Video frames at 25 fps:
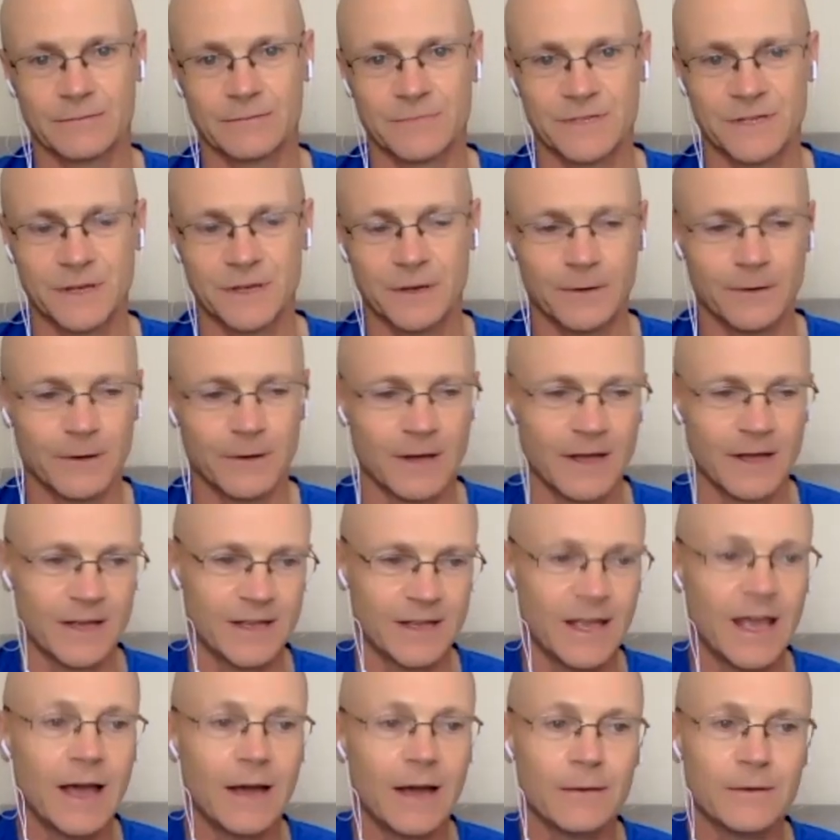So
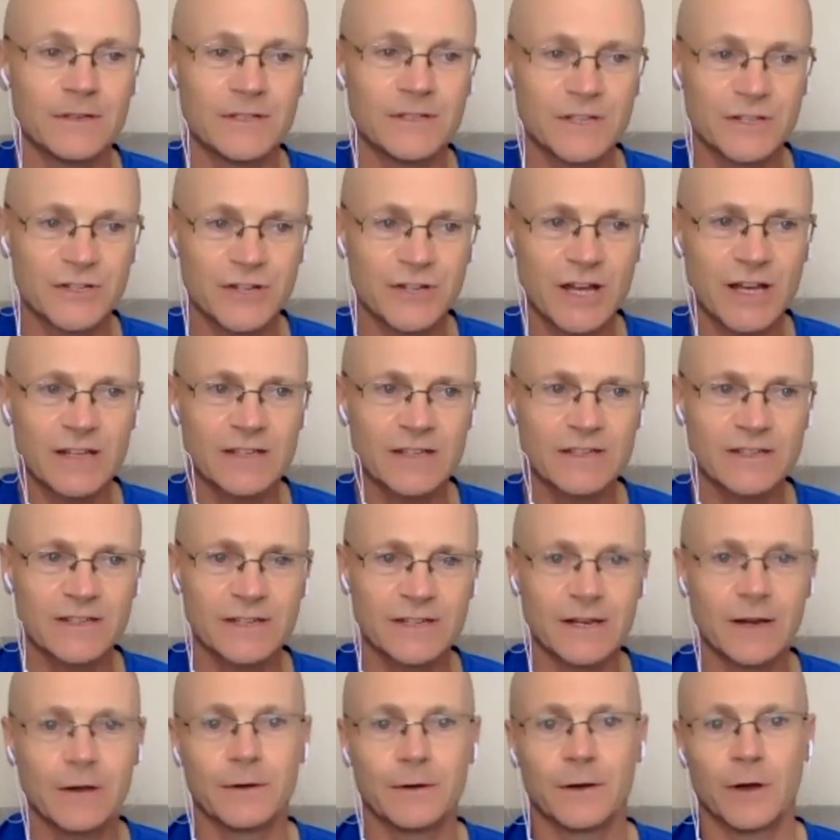yeah, I would suggest
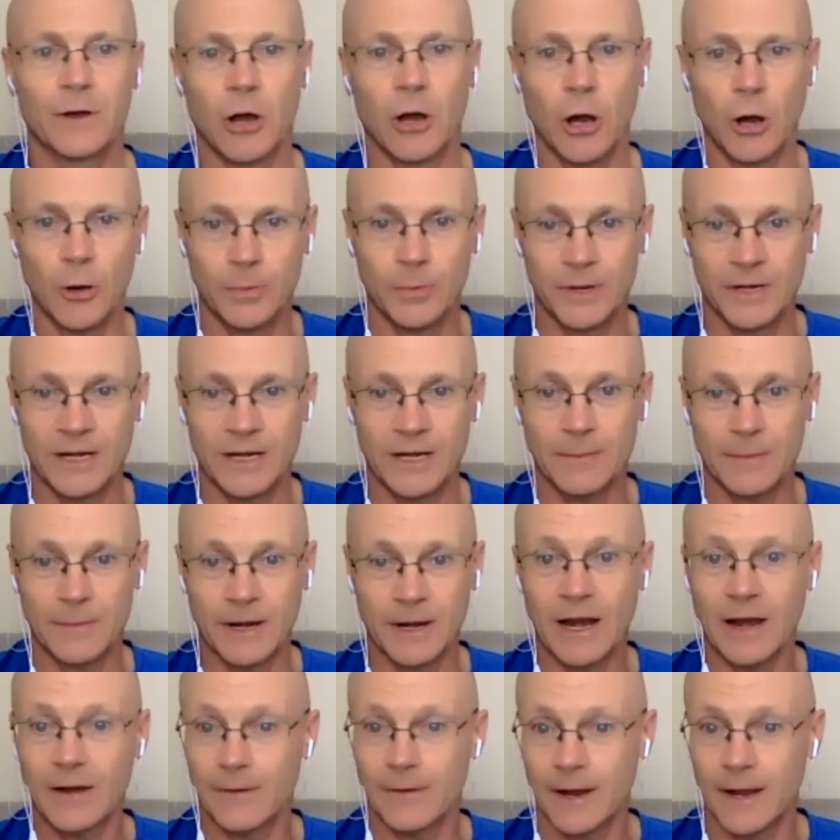you know opening up an
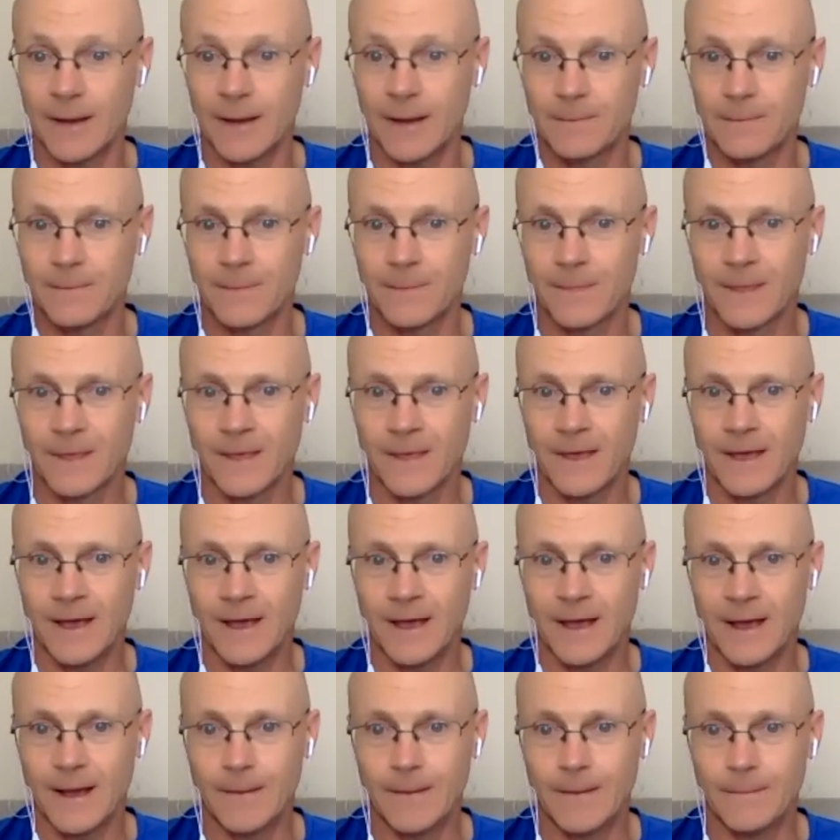IRA
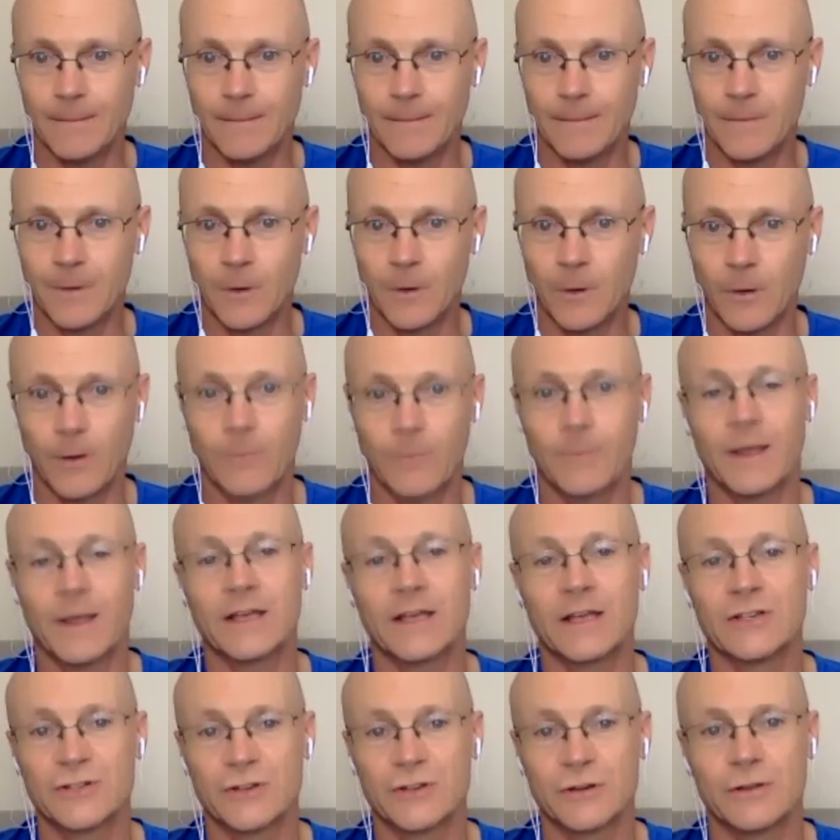um, or
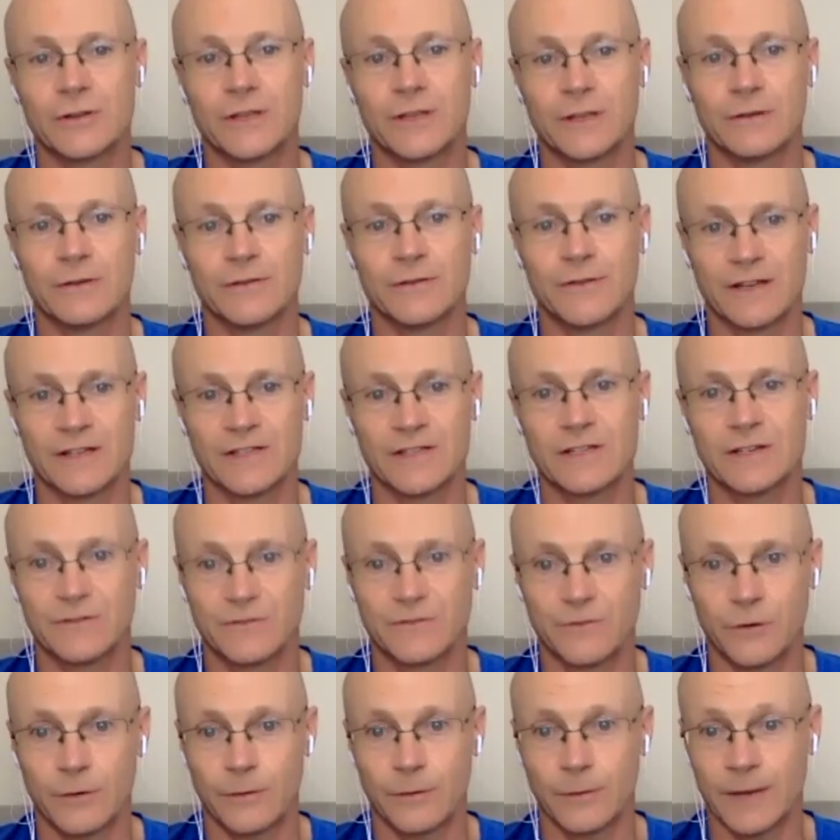making sure that you invest in a
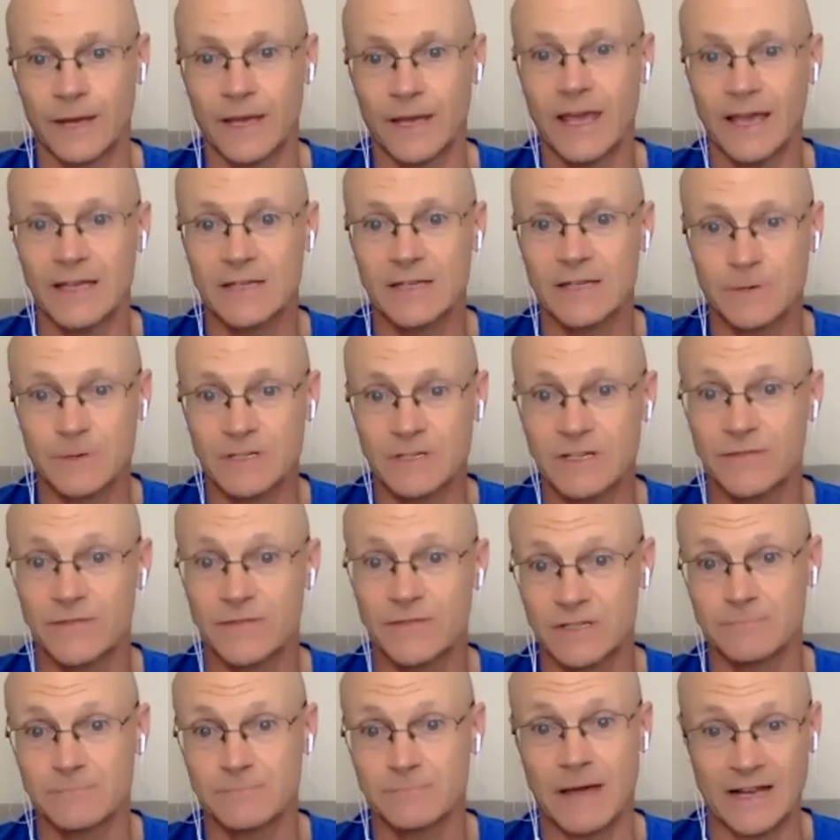401k, especially if
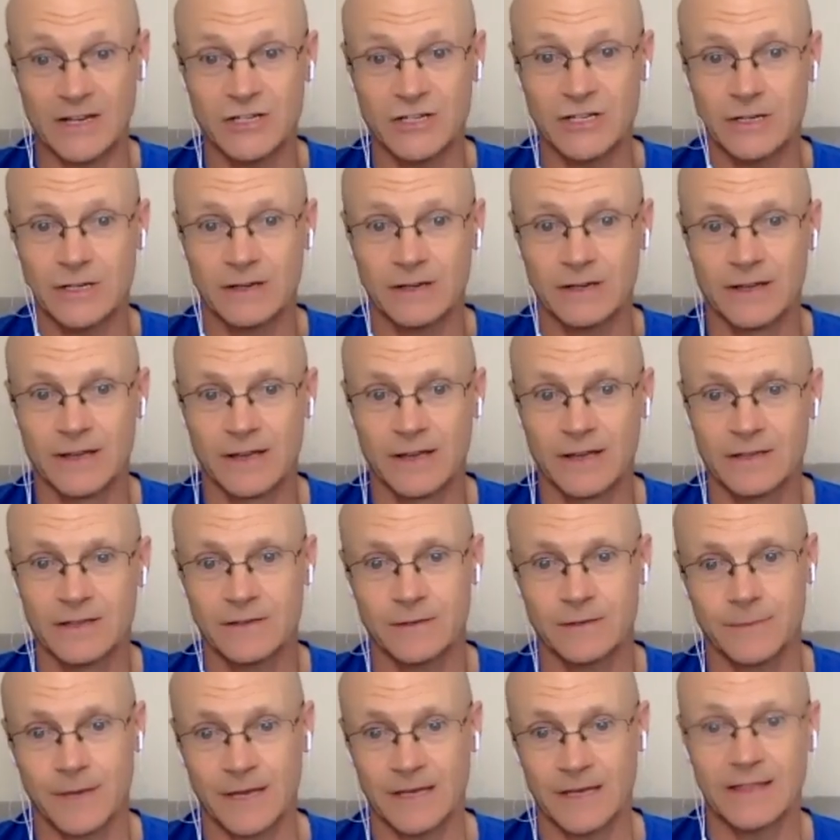it's matching.
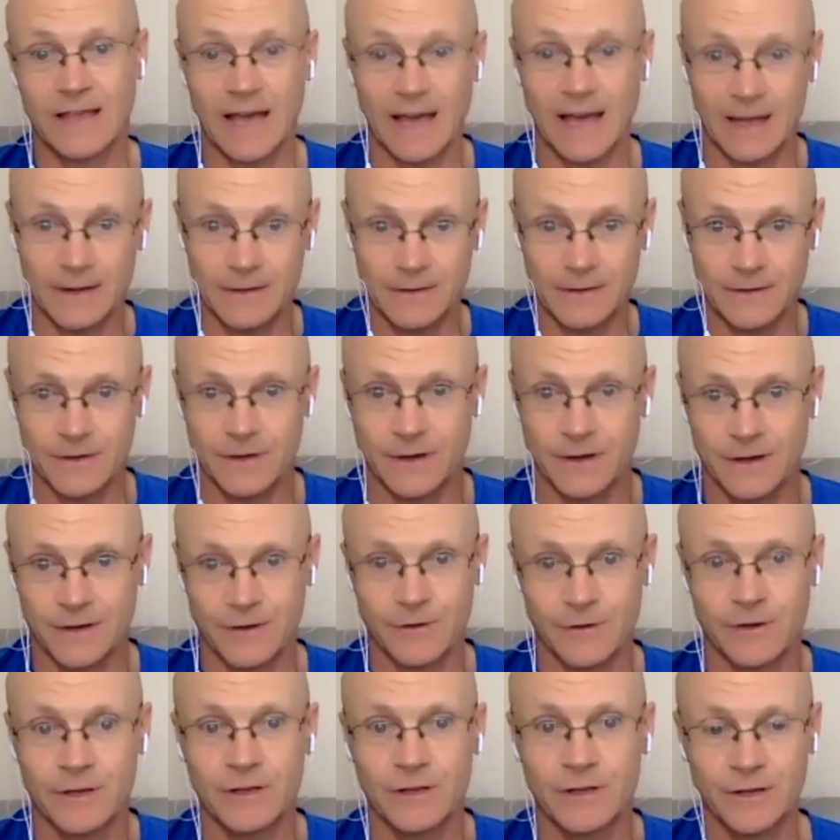So make that
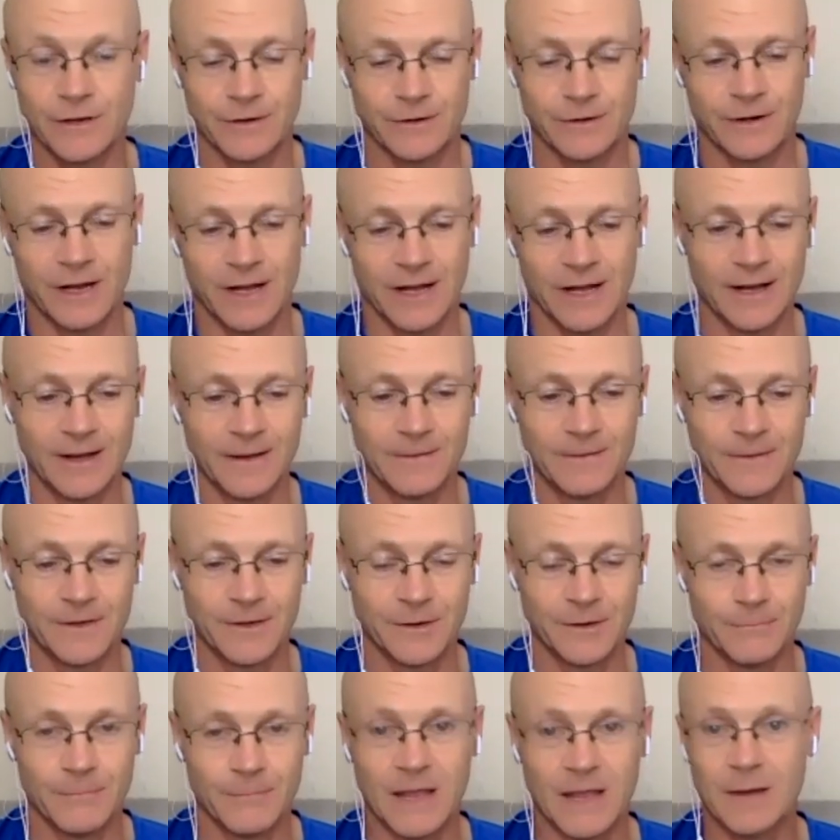your your uh,
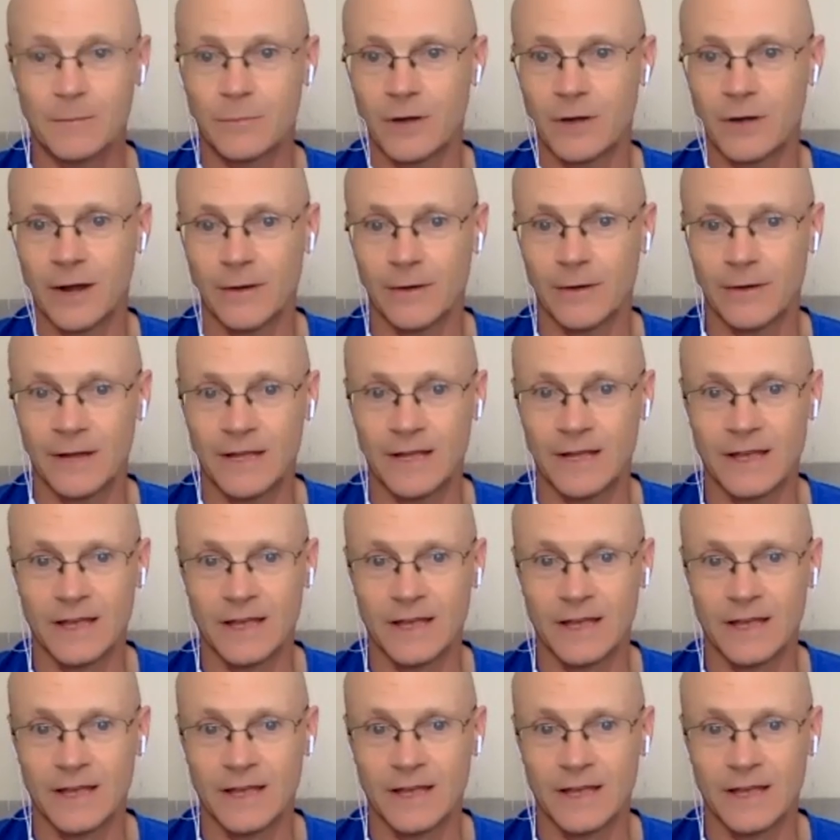your main priority.